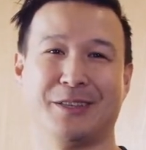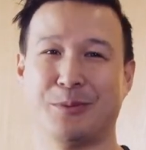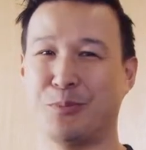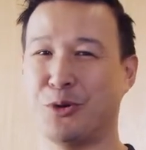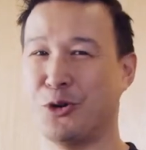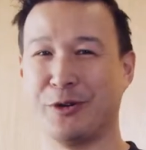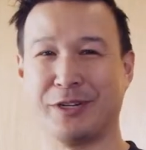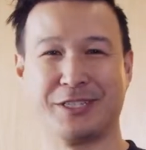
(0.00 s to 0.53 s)
the
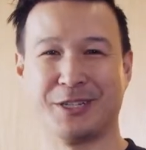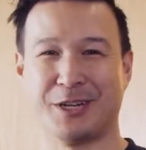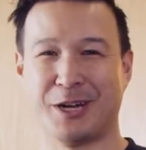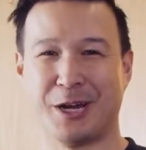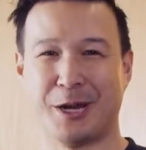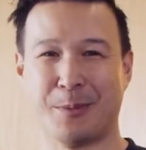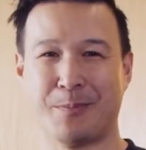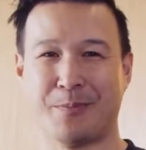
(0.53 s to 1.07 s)
brewing
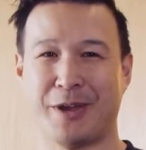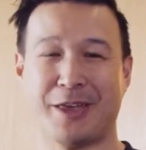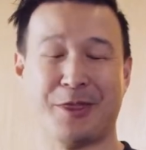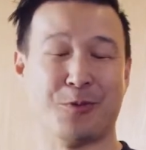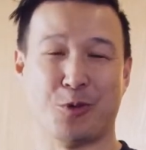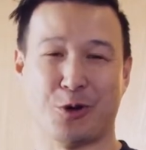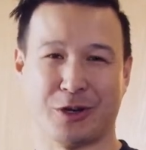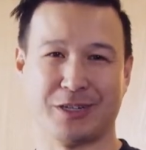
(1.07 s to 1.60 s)
time, and
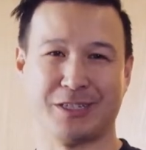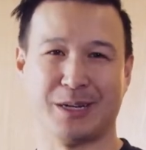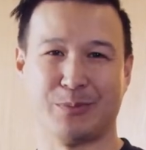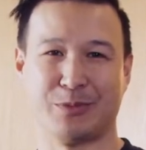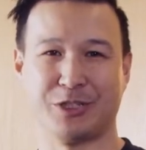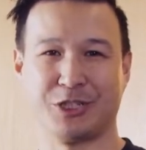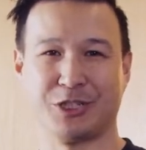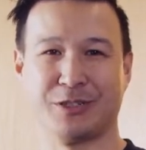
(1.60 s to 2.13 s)
the water
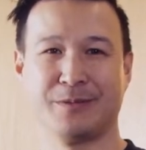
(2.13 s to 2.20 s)
temperature.